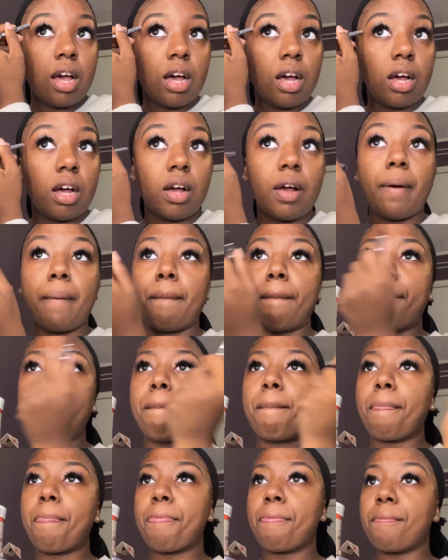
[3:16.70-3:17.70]

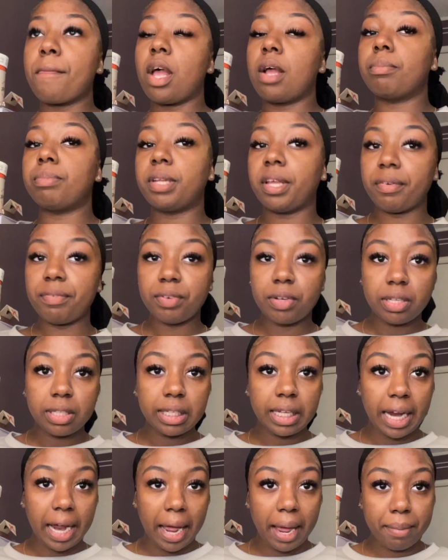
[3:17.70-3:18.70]
Um, I'm
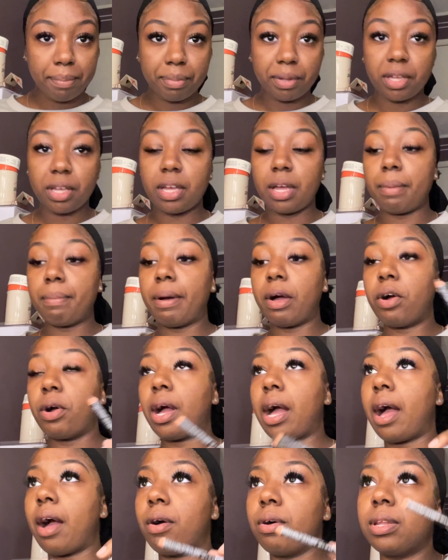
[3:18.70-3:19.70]
definitely happy about
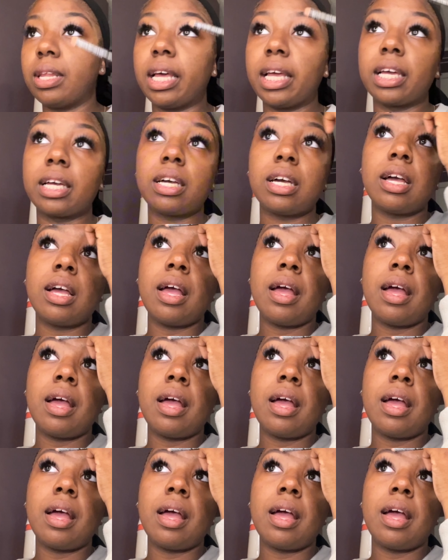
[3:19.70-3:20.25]
how like